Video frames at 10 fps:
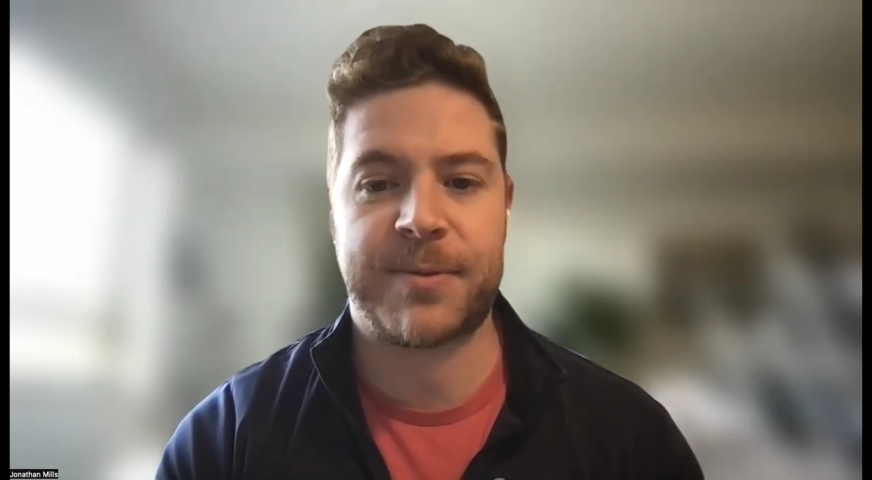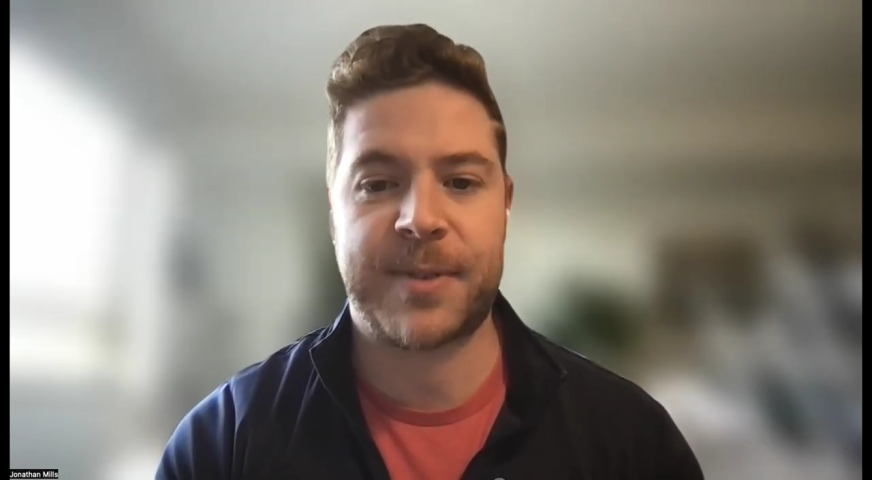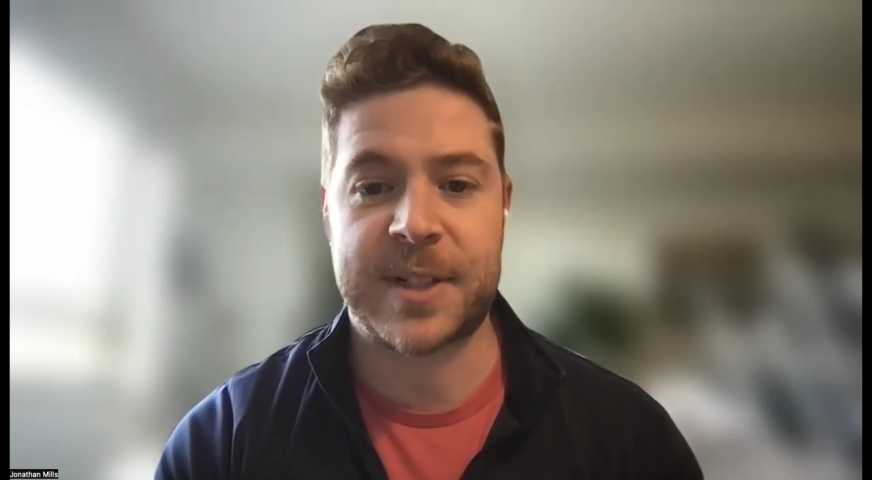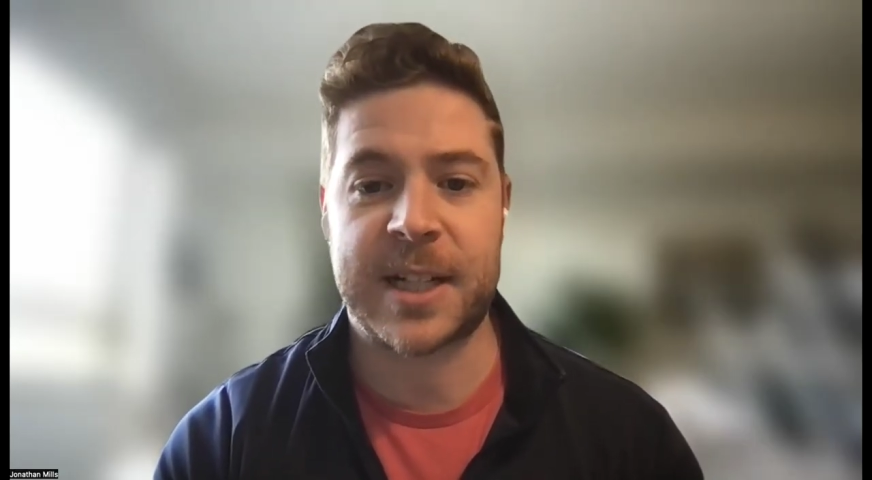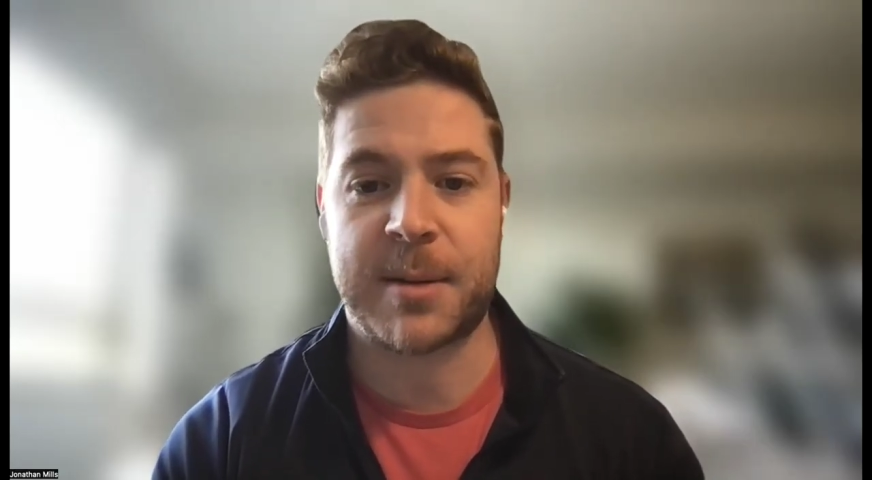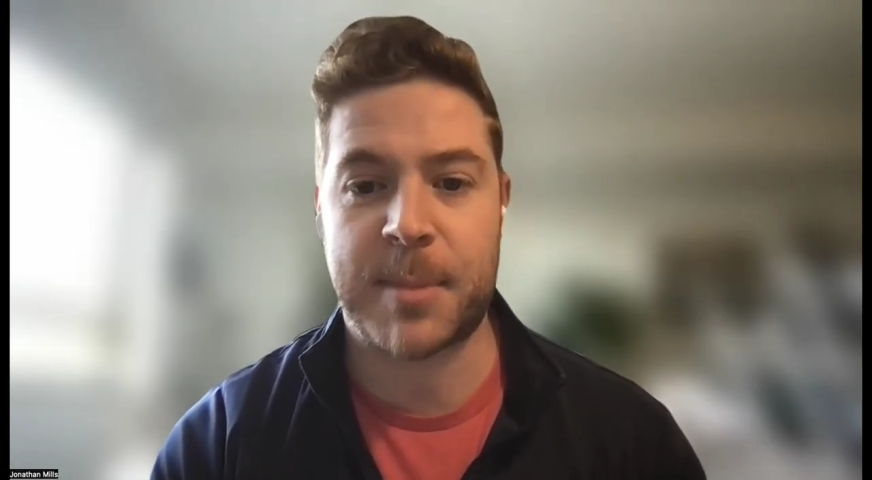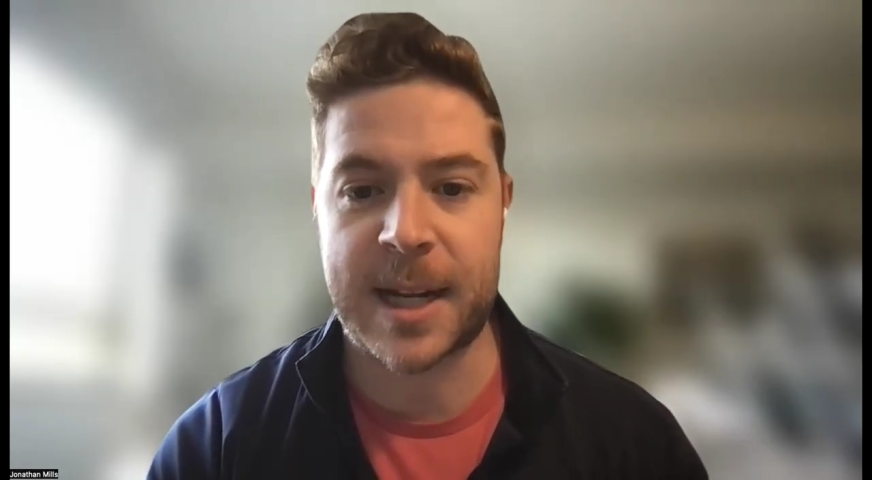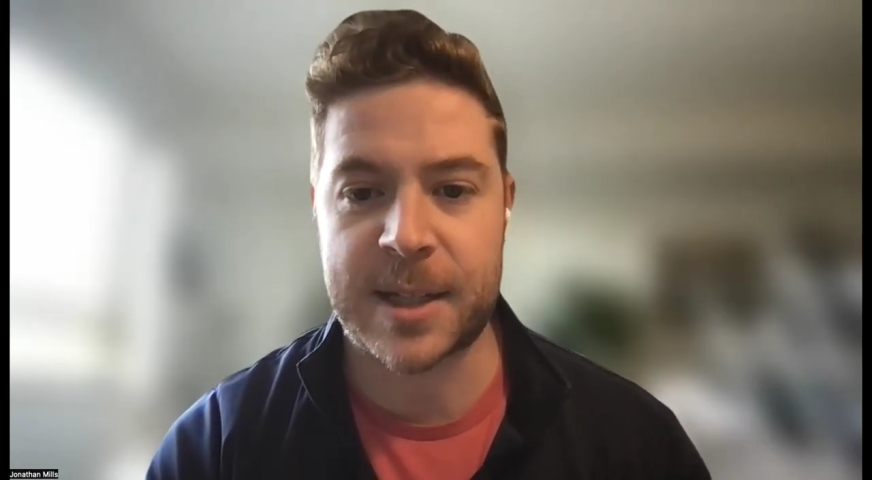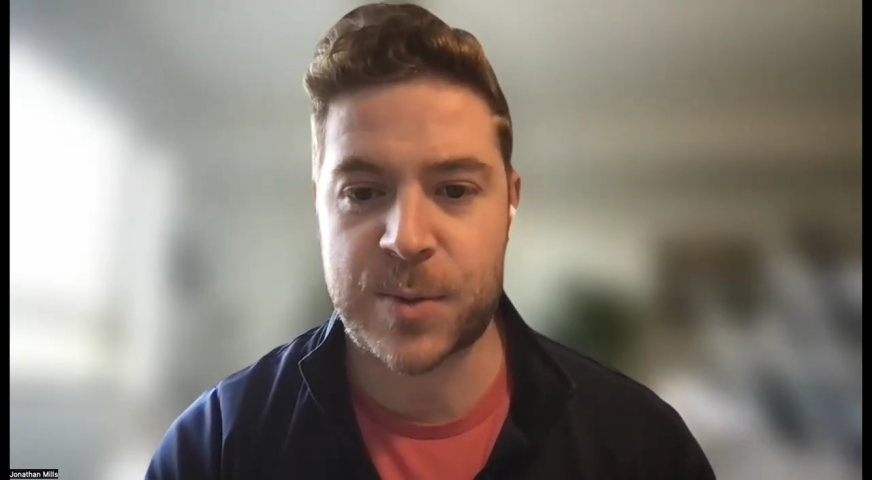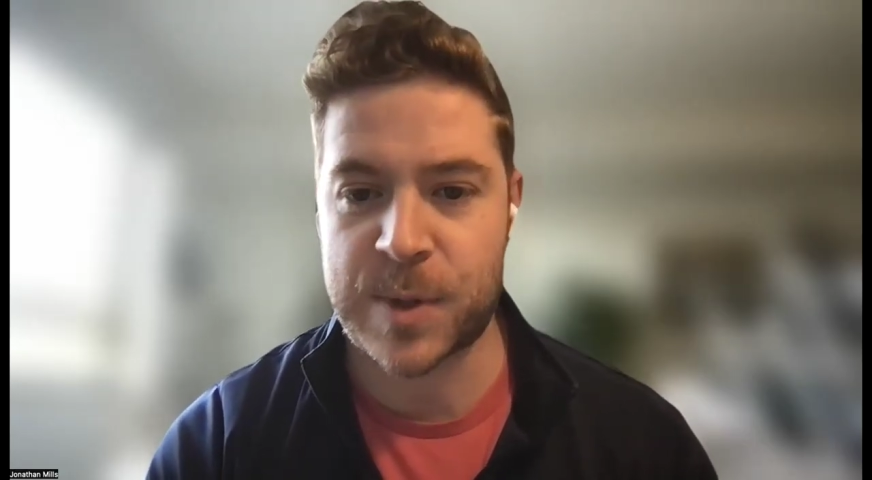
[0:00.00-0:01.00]
15
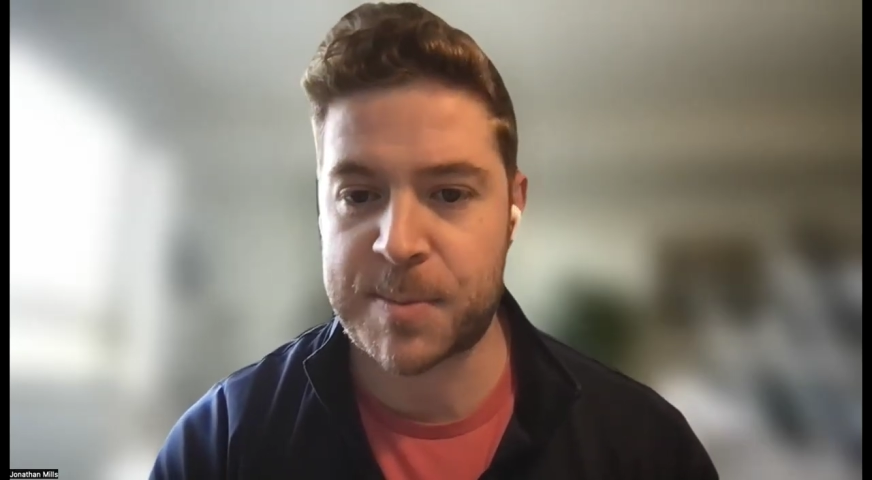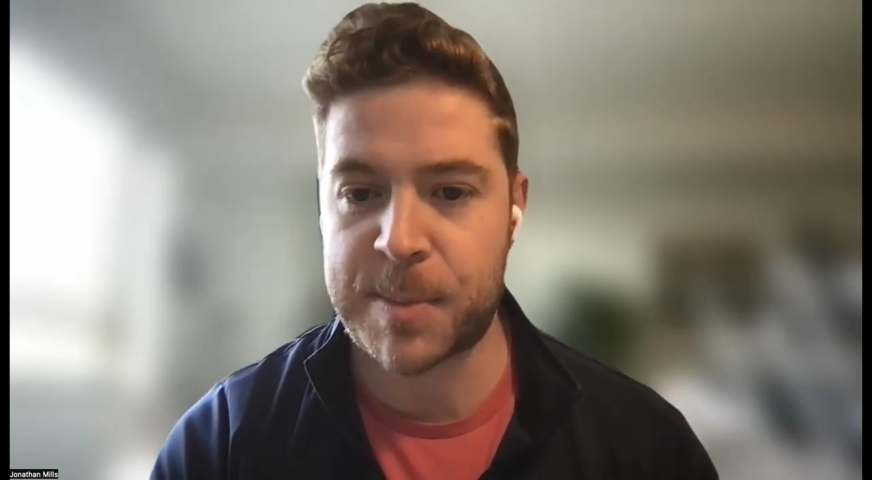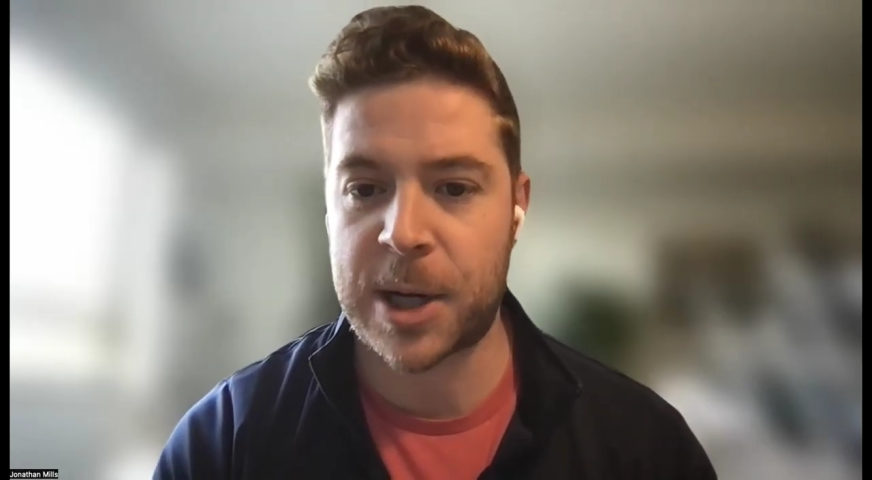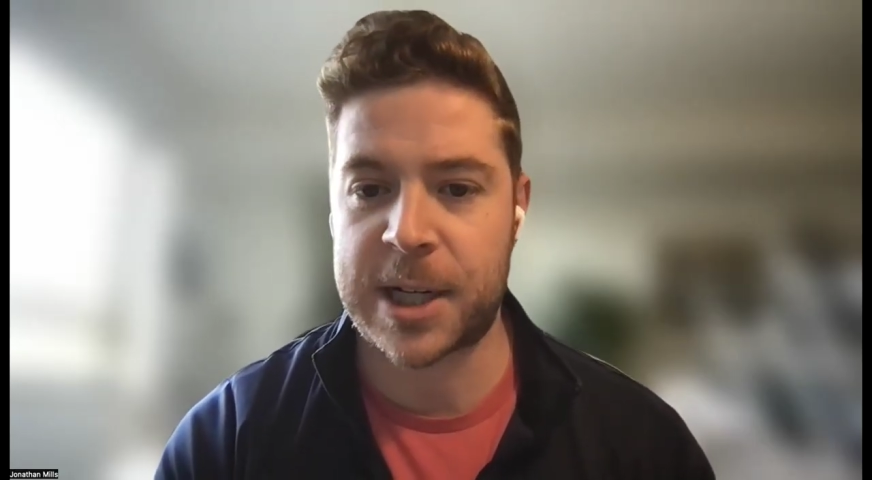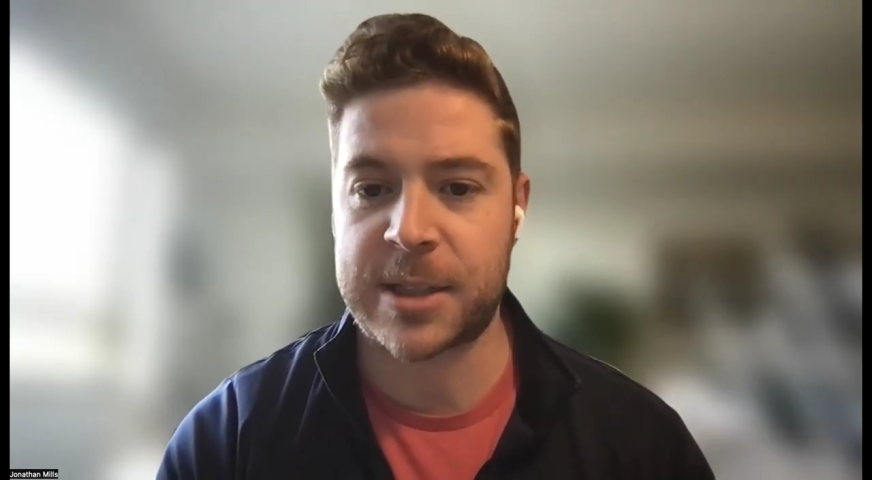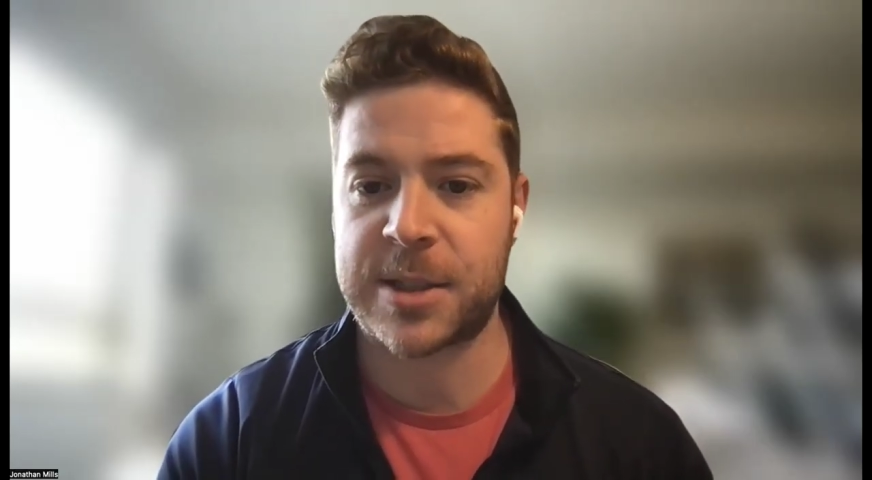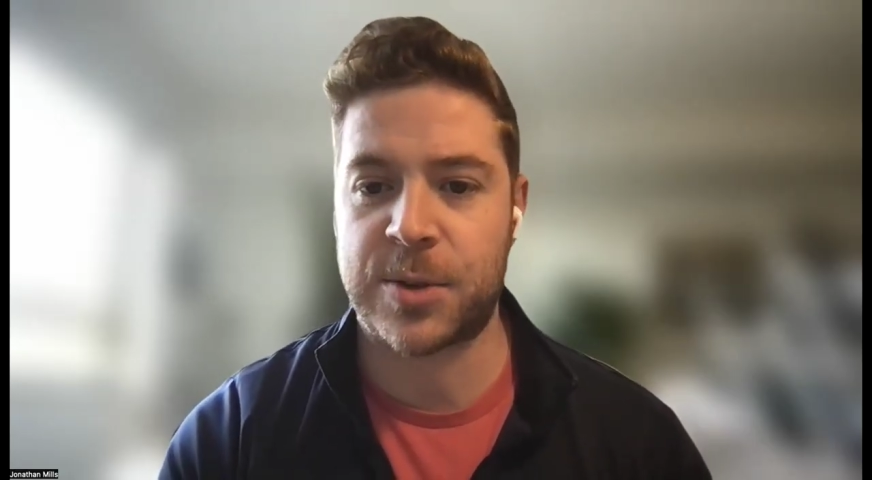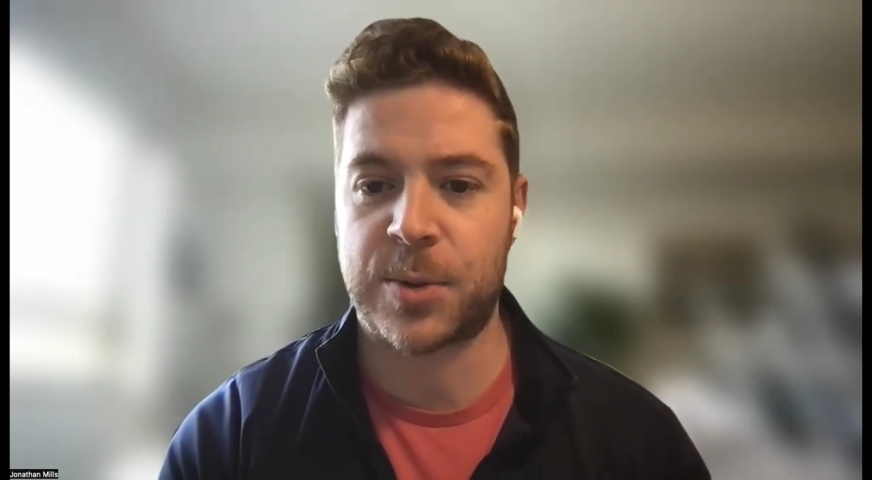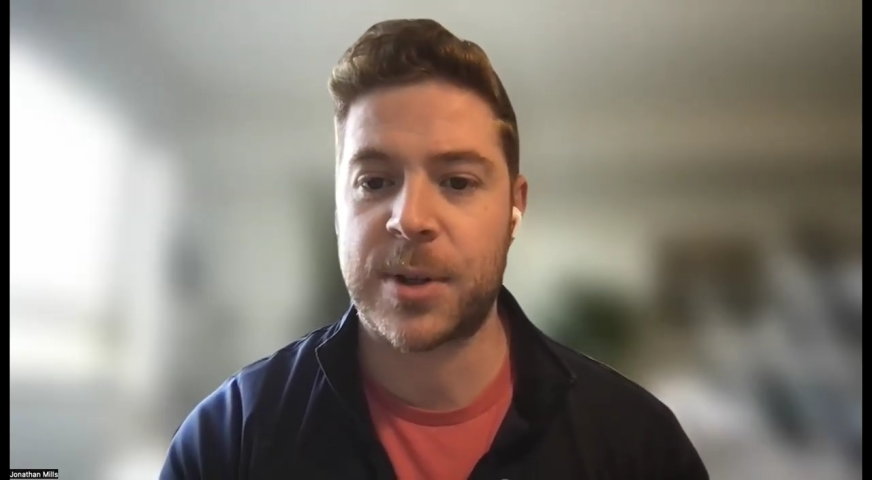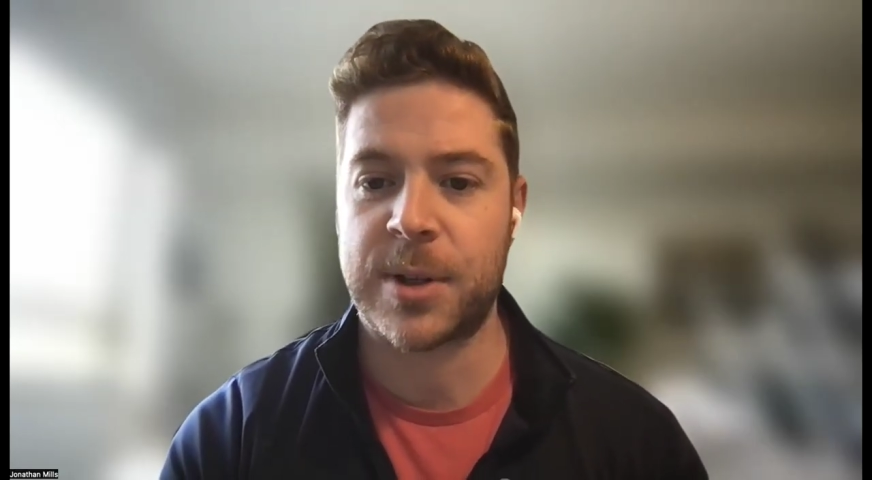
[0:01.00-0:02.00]
minutes responding
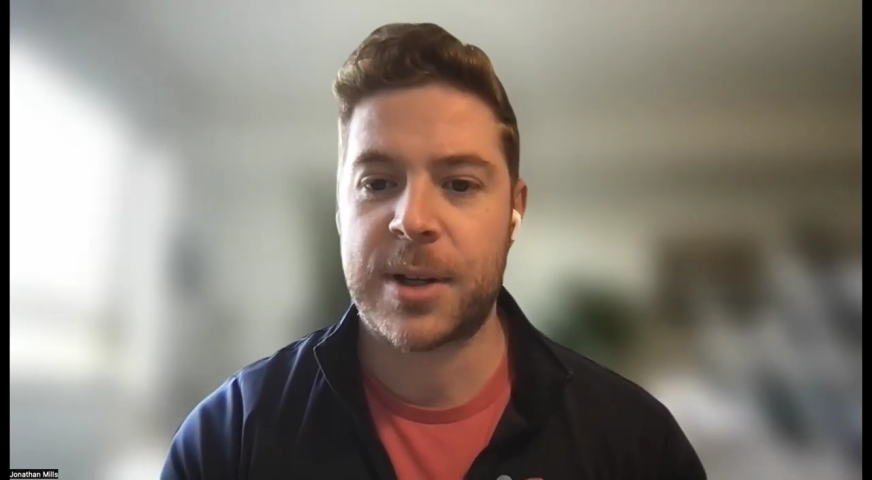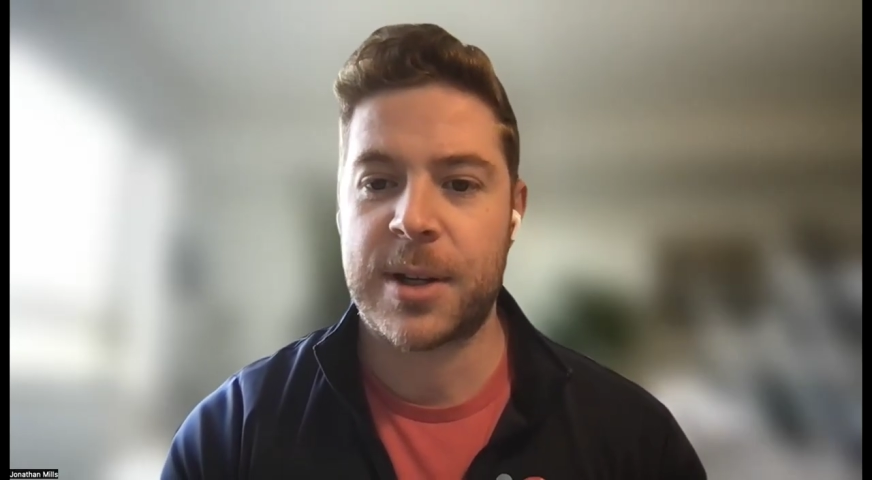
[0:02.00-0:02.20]
to